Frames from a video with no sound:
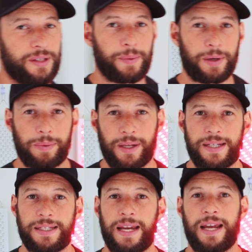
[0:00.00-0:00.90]
is a big
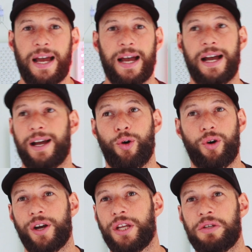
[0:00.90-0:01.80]
plus. Uh,
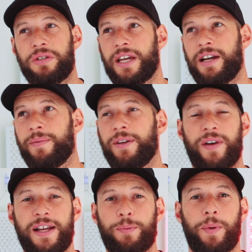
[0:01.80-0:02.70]
or are you some
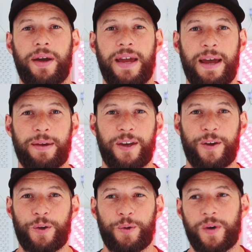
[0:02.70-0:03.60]
advanced
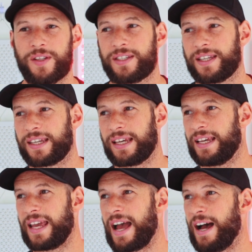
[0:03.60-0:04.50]
biohacker who wants to
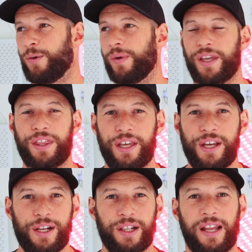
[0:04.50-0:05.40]
geek out with
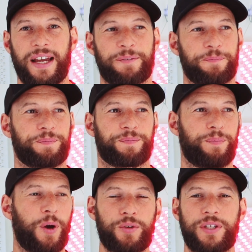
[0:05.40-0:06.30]
like
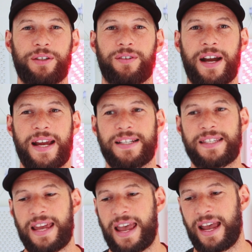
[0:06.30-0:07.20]
pulsing
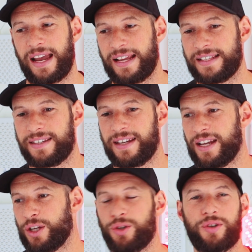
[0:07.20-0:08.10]
rates and
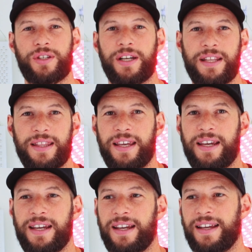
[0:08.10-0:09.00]
use it in
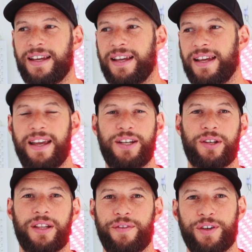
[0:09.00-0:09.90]
the in
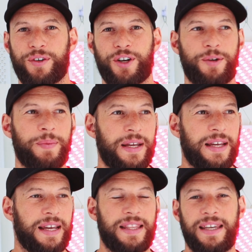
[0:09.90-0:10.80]
your living room
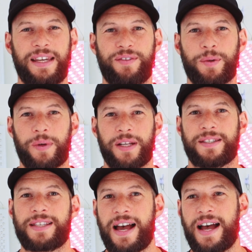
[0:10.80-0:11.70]
in the evening when
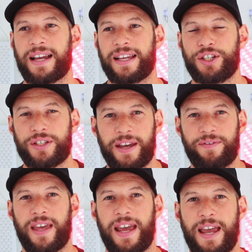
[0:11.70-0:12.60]
it's dark and just
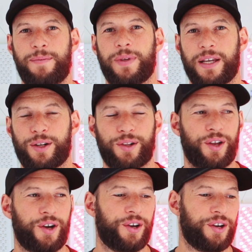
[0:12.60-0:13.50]
have that ambient
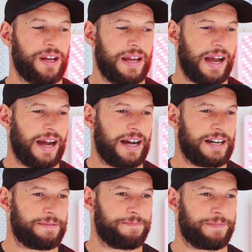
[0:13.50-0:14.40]
glow,
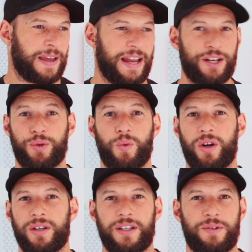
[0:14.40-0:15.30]
um, and you
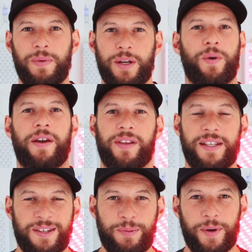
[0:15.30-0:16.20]
want as many
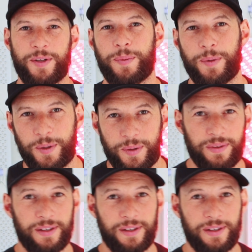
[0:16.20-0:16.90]
wavelengths as possible?